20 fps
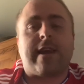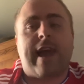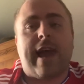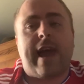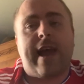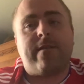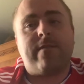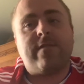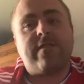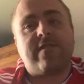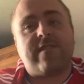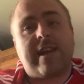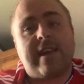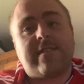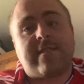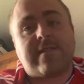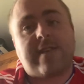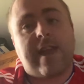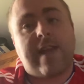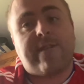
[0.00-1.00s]
care, stay
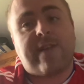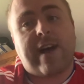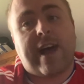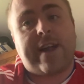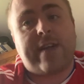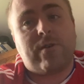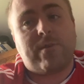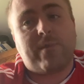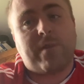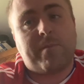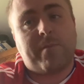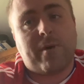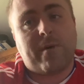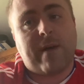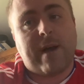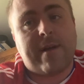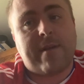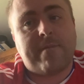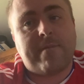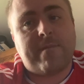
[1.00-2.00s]
safe, and up the Boro.